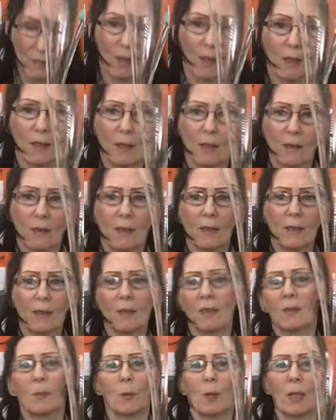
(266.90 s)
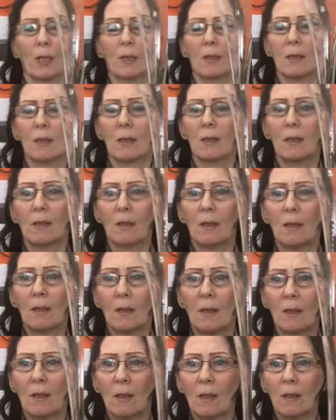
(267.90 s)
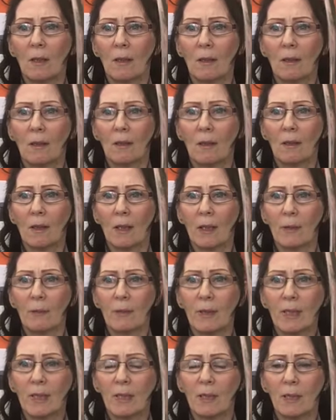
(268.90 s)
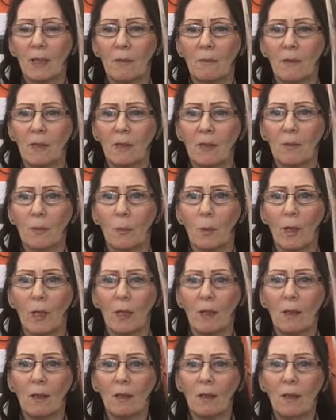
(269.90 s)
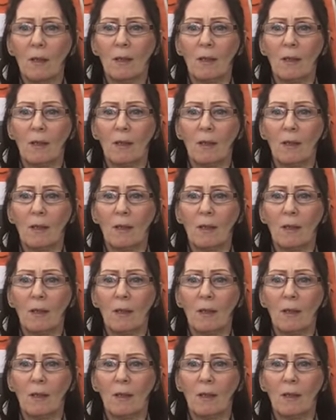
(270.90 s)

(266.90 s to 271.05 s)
And this is what I received as well.